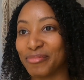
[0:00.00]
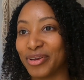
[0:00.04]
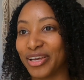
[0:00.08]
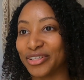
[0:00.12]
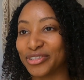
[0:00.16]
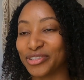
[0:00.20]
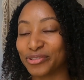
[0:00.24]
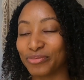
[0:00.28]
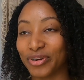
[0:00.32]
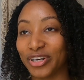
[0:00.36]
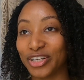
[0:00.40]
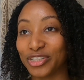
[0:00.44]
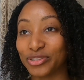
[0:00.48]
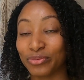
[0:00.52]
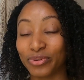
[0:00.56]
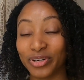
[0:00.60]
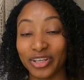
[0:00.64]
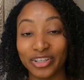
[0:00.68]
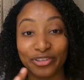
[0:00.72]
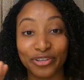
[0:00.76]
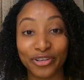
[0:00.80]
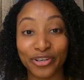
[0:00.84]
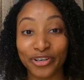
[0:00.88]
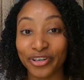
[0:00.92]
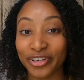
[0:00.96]
in
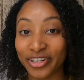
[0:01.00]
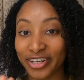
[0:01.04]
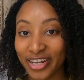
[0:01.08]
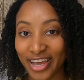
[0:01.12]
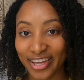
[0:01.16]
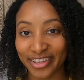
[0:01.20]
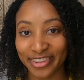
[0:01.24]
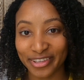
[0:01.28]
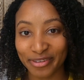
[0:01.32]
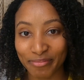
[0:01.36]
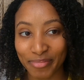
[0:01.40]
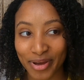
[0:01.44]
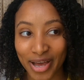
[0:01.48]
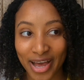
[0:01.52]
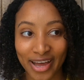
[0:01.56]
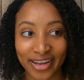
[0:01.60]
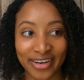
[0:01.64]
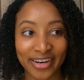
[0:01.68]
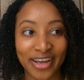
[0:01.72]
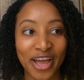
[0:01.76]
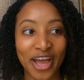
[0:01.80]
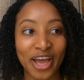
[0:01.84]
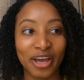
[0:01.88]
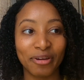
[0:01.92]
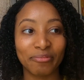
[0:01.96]
2020, the good and the
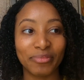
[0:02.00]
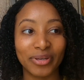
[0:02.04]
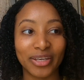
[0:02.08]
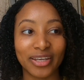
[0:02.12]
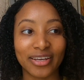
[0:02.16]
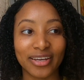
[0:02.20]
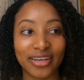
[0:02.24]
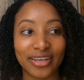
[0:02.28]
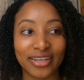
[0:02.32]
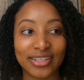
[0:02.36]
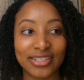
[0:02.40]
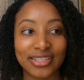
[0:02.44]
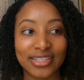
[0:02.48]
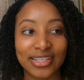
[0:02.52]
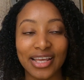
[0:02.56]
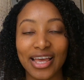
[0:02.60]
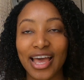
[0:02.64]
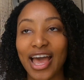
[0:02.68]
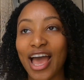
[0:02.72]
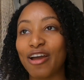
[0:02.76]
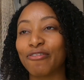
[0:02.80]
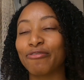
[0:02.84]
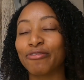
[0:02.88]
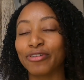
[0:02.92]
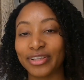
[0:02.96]
bad, because
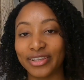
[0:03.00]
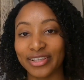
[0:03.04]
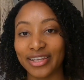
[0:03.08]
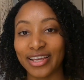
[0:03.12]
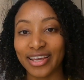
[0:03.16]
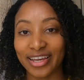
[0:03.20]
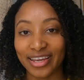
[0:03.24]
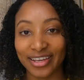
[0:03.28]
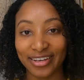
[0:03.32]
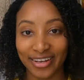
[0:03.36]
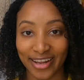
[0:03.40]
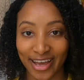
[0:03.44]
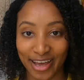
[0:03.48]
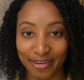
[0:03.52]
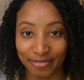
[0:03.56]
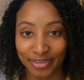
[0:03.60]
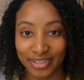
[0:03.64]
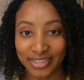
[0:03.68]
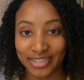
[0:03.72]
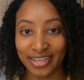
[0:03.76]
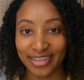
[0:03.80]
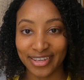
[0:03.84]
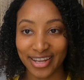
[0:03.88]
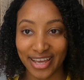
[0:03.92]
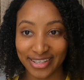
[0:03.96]
everything in life
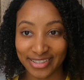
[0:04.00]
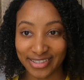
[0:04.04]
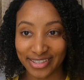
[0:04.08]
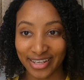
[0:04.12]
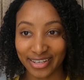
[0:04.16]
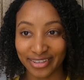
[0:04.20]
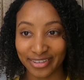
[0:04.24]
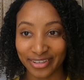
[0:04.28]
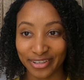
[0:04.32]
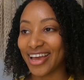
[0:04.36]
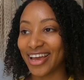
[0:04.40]
is a lesson.